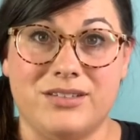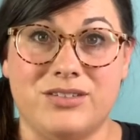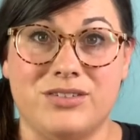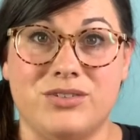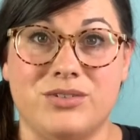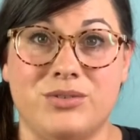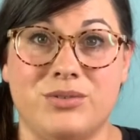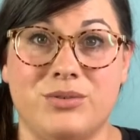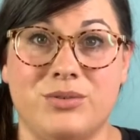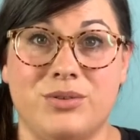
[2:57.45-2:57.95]

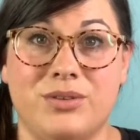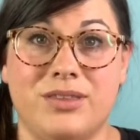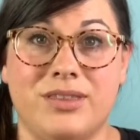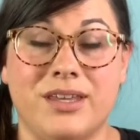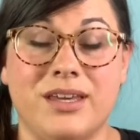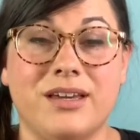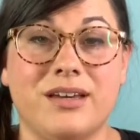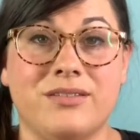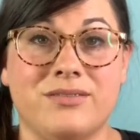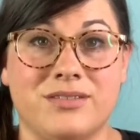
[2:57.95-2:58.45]
to
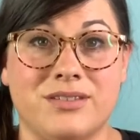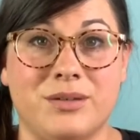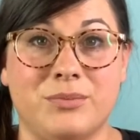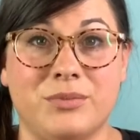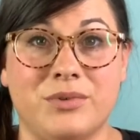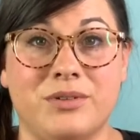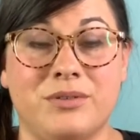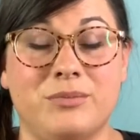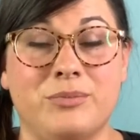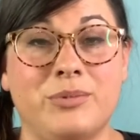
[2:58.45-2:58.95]
think of
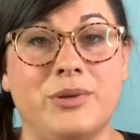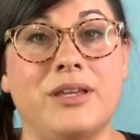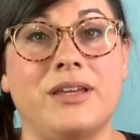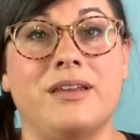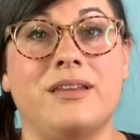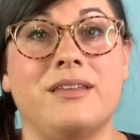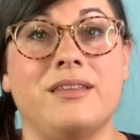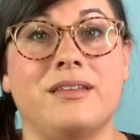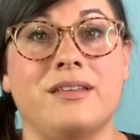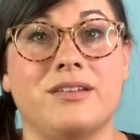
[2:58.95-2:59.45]
someone
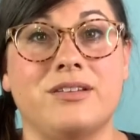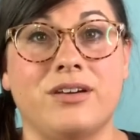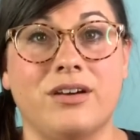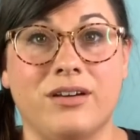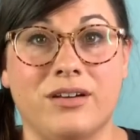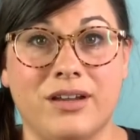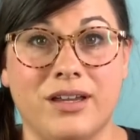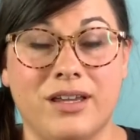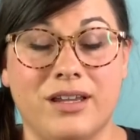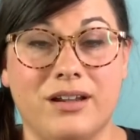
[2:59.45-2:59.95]
being the
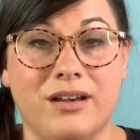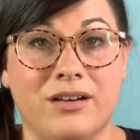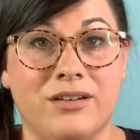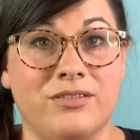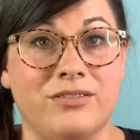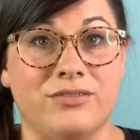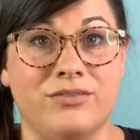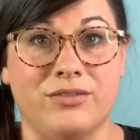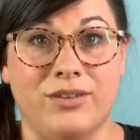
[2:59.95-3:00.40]
target of